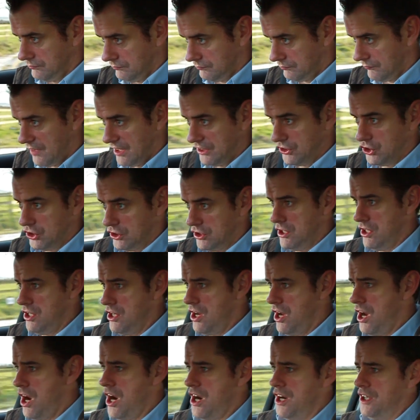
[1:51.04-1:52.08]
It just
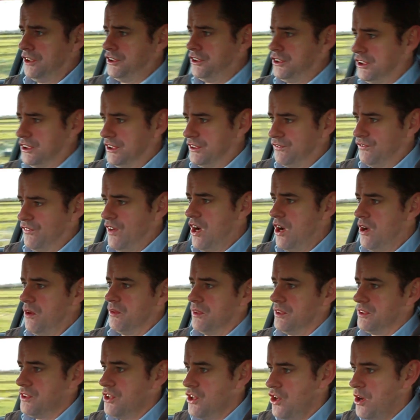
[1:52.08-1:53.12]
lurches
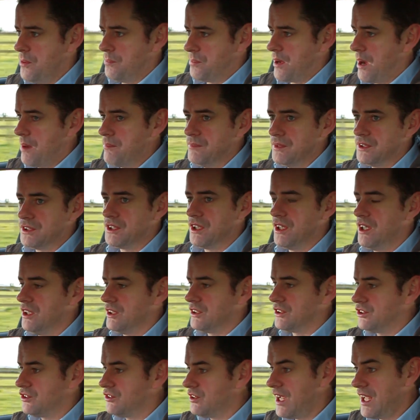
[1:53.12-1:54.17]
forward, no problem at all,
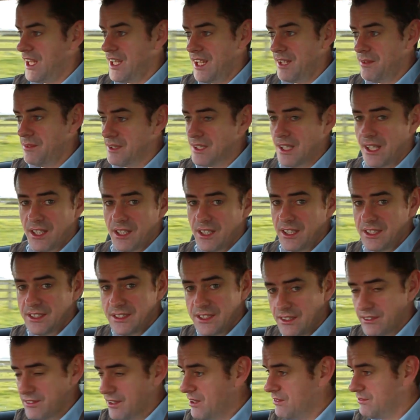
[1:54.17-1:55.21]
straight in with that
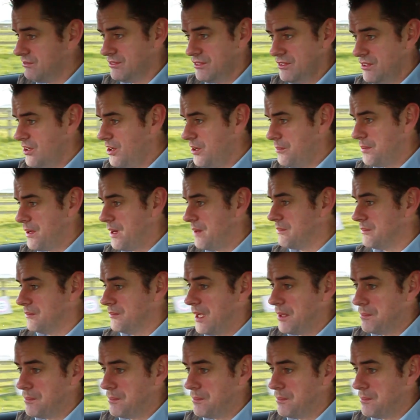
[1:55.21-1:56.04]
icy ground, no problem.